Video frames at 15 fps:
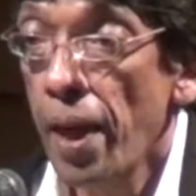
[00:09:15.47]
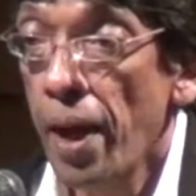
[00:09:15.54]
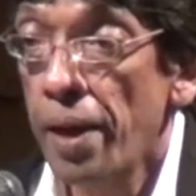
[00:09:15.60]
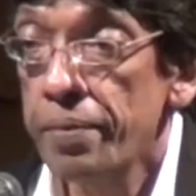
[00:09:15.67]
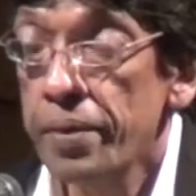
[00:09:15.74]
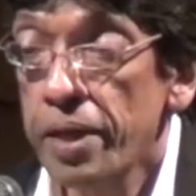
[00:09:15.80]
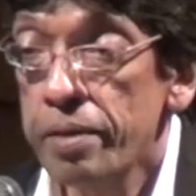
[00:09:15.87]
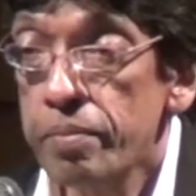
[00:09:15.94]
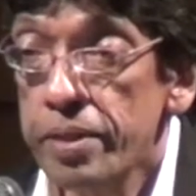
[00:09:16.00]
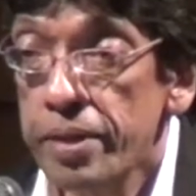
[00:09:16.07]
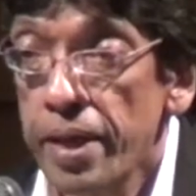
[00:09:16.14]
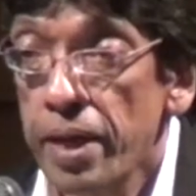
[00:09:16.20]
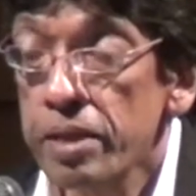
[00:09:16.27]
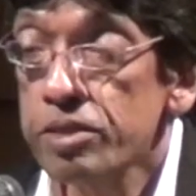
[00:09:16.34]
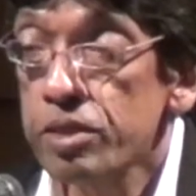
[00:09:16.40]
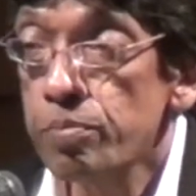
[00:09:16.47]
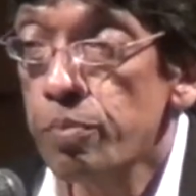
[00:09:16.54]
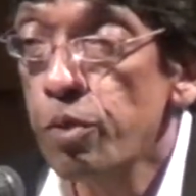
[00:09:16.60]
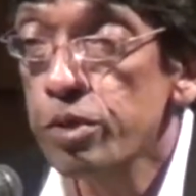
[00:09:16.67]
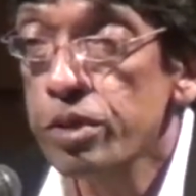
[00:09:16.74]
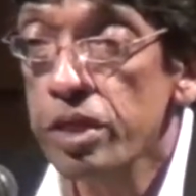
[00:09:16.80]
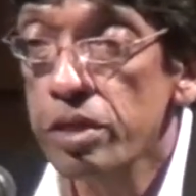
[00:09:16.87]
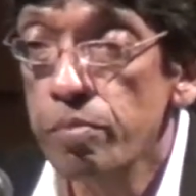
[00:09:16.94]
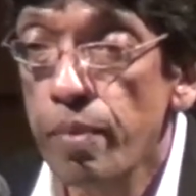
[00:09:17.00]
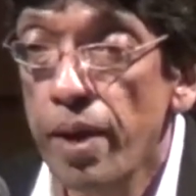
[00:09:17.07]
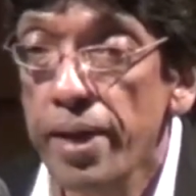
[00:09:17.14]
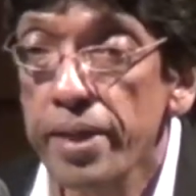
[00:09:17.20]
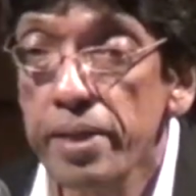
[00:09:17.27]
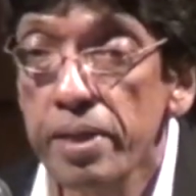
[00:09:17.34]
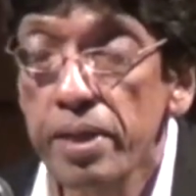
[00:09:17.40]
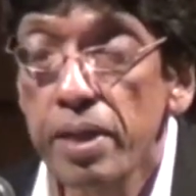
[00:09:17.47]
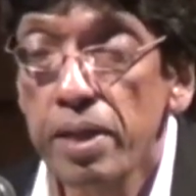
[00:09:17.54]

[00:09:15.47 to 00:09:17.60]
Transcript: and that they are supported by